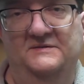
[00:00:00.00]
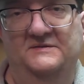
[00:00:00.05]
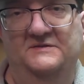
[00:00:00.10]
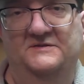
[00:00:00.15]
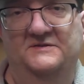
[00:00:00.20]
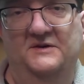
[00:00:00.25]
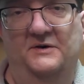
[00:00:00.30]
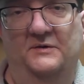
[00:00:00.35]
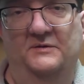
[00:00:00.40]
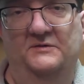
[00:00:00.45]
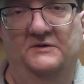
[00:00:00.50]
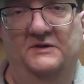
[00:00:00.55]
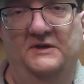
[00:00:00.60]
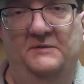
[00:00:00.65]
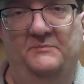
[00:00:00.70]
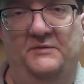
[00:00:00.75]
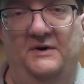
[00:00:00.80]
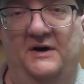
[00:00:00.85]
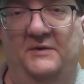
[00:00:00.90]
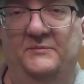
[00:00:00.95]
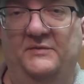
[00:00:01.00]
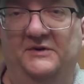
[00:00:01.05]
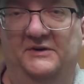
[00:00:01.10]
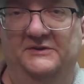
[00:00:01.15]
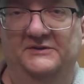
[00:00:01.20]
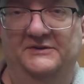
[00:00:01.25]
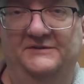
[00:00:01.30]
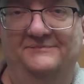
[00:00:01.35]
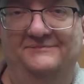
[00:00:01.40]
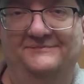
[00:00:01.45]
So keep on
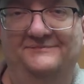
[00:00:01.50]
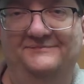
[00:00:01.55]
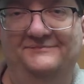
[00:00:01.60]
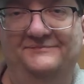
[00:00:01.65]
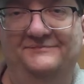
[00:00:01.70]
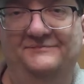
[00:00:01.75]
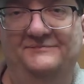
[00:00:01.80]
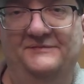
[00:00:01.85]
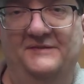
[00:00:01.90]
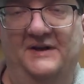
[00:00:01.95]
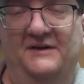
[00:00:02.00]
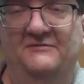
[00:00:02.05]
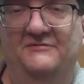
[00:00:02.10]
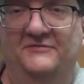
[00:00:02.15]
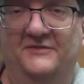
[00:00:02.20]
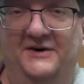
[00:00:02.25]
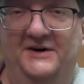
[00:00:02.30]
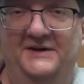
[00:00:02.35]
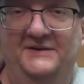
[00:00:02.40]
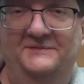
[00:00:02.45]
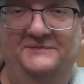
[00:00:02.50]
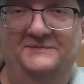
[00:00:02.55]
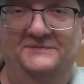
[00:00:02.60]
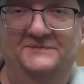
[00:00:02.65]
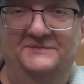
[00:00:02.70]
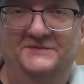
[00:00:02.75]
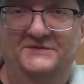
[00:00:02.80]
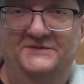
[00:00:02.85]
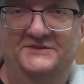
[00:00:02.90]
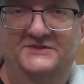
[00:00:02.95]
building. Have fun.
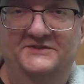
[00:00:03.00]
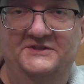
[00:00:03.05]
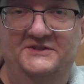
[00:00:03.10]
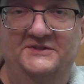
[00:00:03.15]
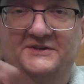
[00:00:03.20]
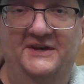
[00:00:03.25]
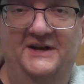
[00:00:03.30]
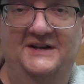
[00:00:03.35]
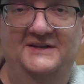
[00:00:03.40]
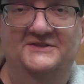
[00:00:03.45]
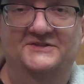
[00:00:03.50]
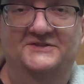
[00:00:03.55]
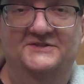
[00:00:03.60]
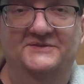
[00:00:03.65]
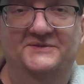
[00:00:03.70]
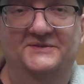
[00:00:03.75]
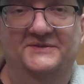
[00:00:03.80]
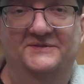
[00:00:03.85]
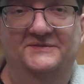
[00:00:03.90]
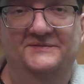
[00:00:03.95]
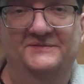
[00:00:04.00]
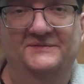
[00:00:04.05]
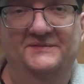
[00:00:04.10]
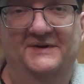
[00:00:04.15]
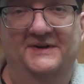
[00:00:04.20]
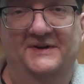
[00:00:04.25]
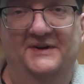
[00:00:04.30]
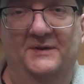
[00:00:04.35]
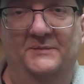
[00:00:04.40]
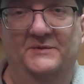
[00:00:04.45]
We'll see you guys soon
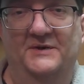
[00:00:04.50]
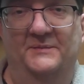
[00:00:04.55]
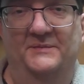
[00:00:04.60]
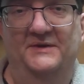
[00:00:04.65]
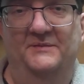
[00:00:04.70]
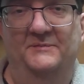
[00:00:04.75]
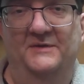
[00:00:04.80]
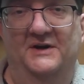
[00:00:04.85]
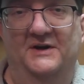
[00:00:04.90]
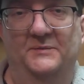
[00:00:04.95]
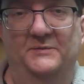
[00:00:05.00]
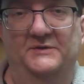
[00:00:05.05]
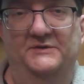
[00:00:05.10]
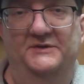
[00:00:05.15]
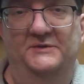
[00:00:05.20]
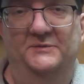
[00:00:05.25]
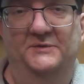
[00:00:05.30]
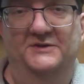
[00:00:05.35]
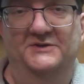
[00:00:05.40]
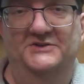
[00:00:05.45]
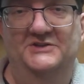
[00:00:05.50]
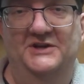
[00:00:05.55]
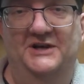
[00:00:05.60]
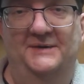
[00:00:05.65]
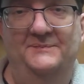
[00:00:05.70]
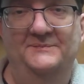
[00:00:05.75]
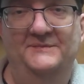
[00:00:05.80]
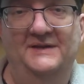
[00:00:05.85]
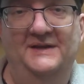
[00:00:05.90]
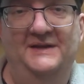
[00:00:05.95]
on an upcoming model building
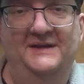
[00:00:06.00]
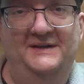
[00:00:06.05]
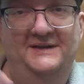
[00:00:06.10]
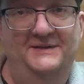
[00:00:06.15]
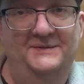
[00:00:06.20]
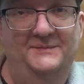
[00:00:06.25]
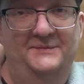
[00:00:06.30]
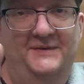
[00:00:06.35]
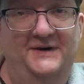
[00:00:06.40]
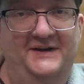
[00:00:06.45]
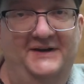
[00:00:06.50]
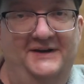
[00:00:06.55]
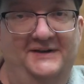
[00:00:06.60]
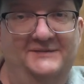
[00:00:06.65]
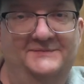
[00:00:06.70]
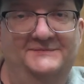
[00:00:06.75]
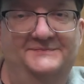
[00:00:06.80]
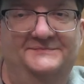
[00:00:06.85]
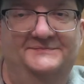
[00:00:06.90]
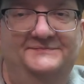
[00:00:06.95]
workshop. Bye now.